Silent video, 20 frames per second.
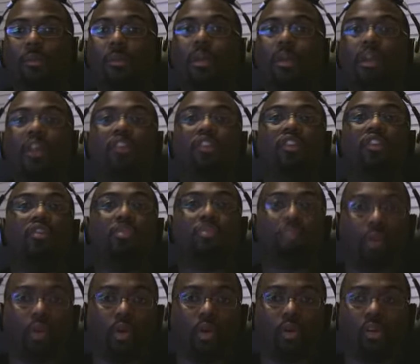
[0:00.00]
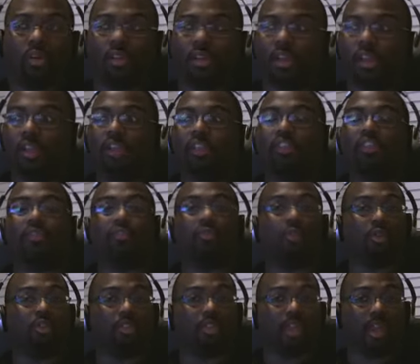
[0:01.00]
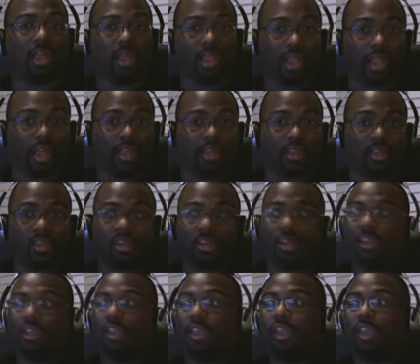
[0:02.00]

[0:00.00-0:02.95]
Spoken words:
But it's a sport. And it's a sport that I like.